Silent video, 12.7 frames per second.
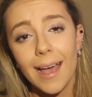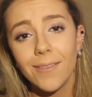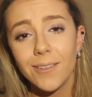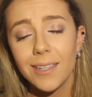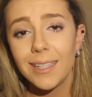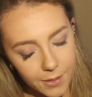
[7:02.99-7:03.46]
I
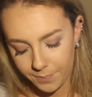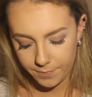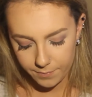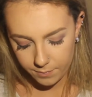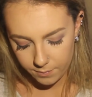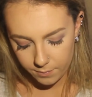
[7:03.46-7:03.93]
have to
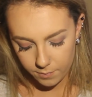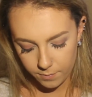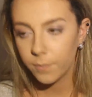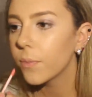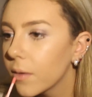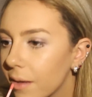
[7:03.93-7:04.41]
say, I
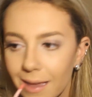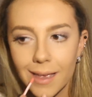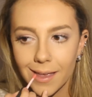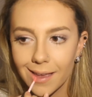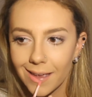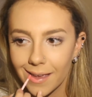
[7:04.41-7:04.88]
love
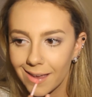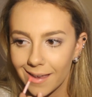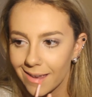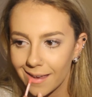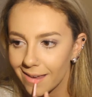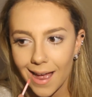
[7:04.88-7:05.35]

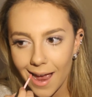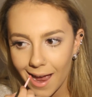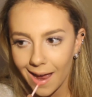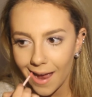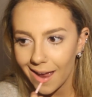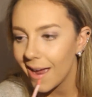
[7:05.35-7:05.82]
these
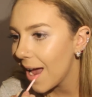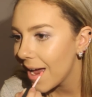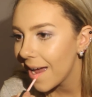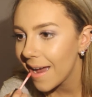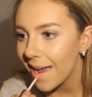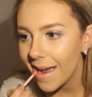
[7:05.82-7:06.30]
lip
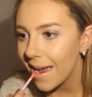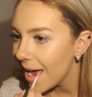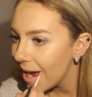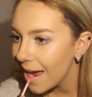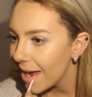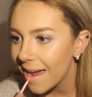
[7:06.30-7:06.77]
creams.
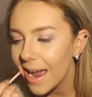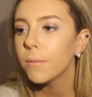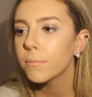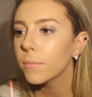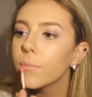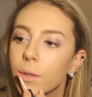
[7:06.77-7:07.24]
And it
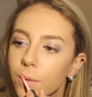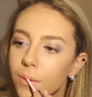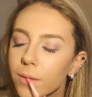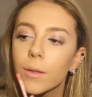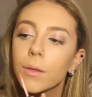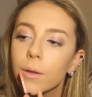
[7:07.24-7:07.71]
just really
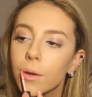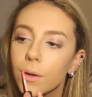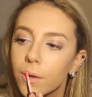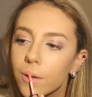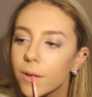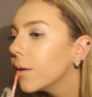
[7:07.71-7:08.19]
goes
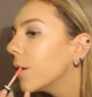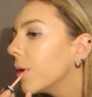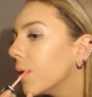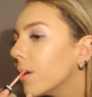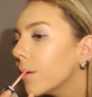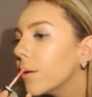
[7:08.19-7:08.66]
great with
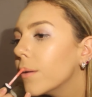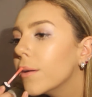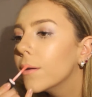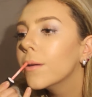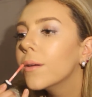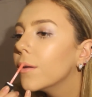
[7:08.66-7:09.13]
this look. It
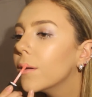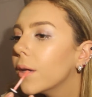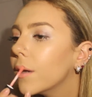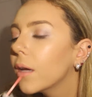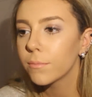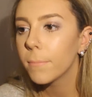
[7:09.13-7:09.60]
really
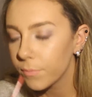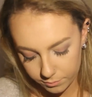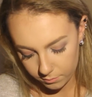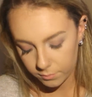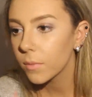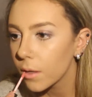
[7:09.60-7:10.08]
complements the
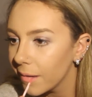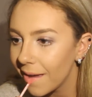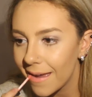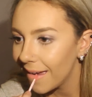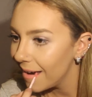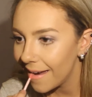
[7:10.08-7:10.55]
pink.
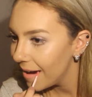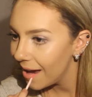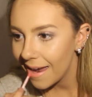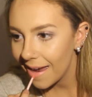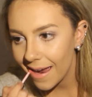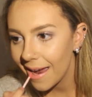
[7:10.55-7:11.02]
It's very
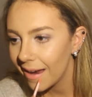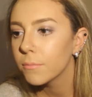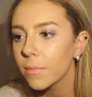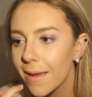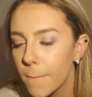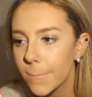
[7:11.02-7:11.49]
girly,
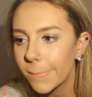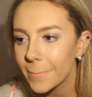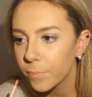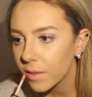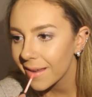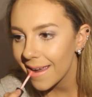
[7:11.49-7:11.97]
it's very
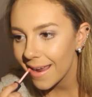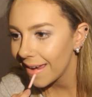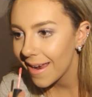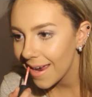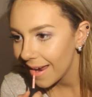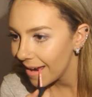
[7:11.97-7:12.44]
feminine
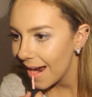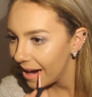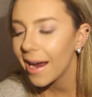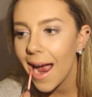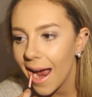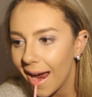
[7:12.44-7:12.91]
and
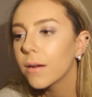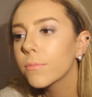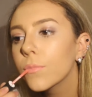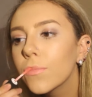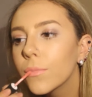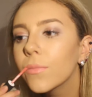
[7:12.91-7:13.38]
soft.
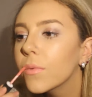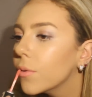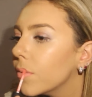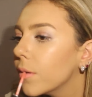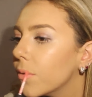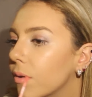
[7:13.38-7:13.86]
And I
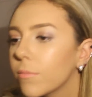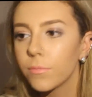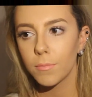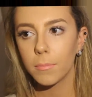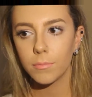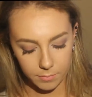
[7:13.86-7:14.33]
think it's
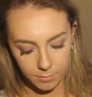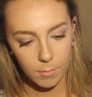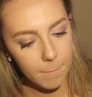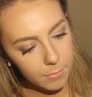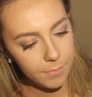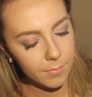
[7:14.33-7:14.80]
just gonna be
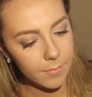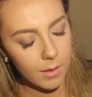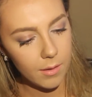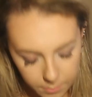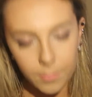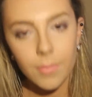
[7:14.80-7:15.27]
perfect for
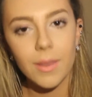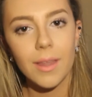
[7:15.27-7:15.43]
this look.